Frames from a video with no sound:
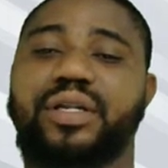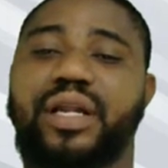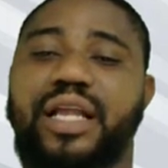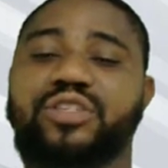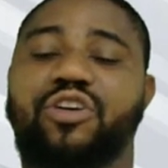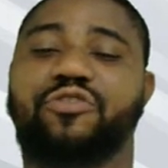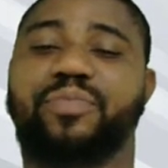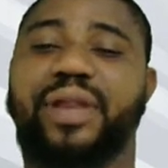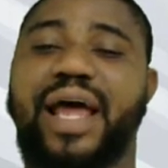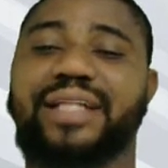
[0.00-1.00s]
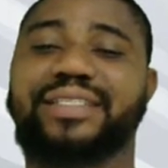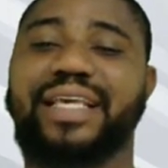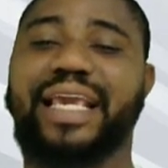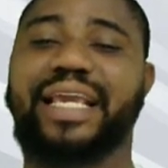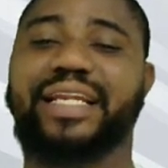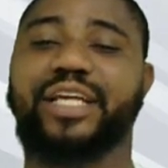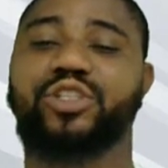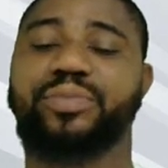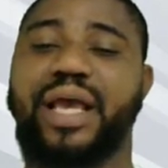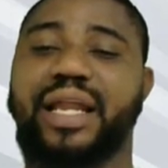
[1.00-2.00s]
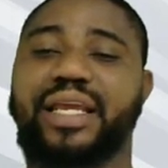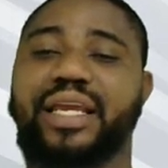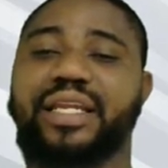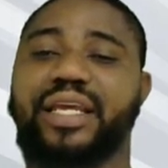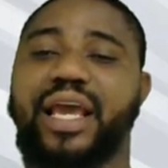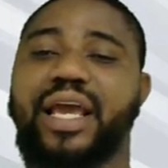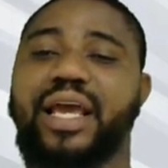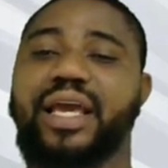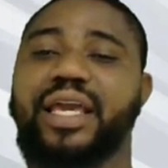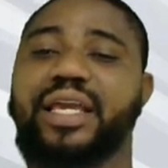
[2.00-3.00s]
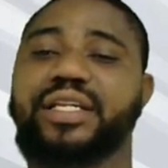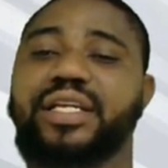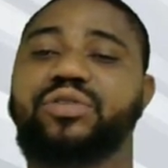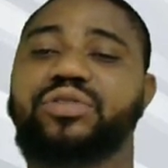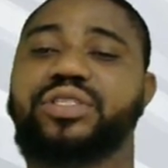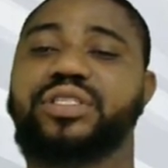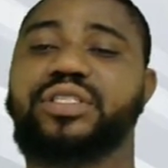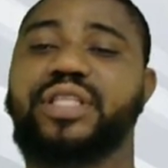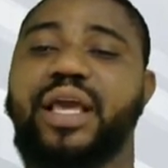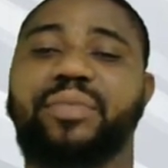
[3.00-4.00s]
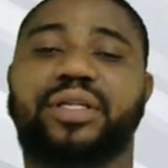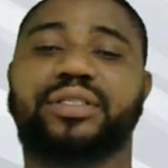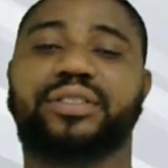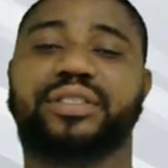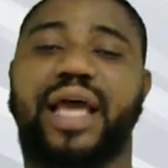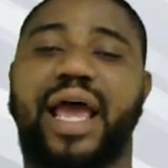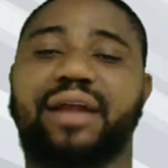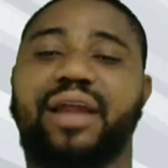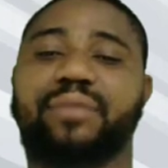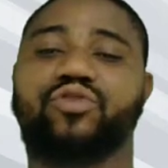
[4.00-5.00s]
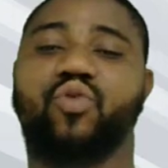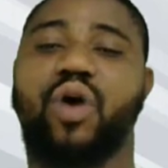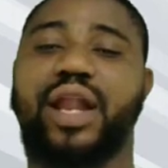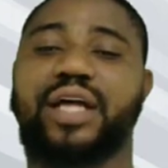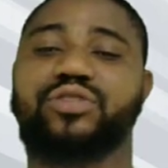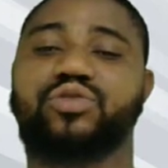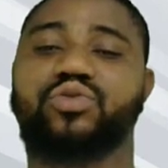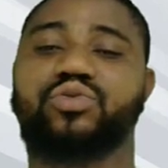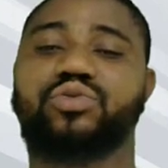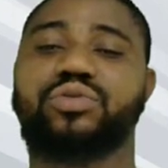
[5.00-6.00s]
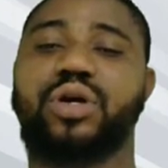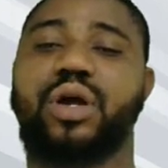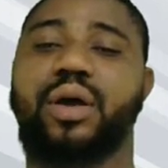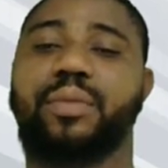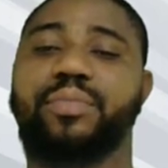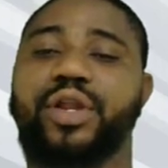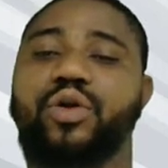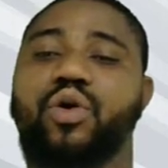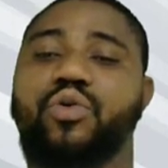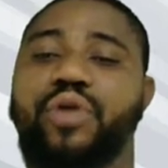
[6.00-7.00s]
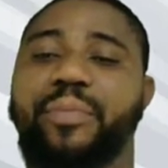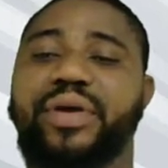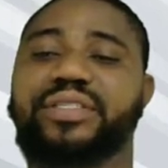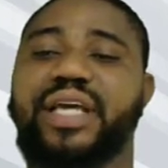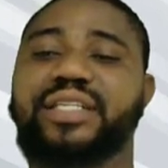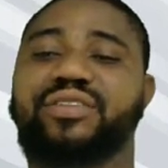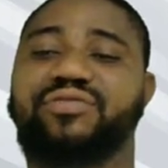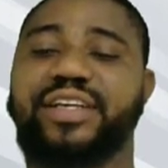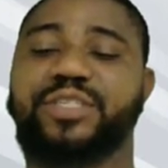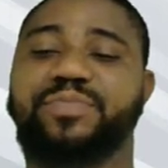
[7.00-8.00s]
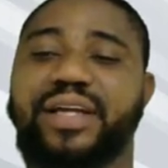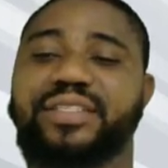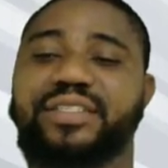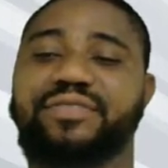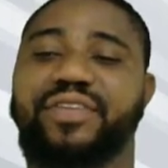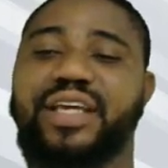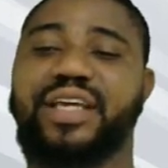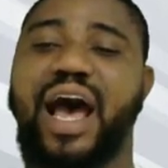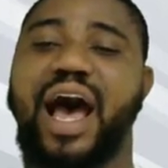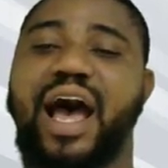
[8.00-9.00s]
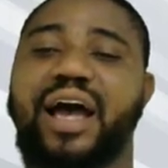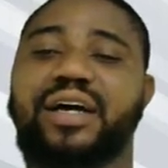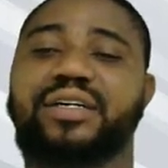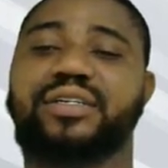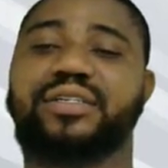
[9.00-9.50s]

the classes of plants in, there should be an in here, in the root system in diagrams 1 and 2 below represent respectively are,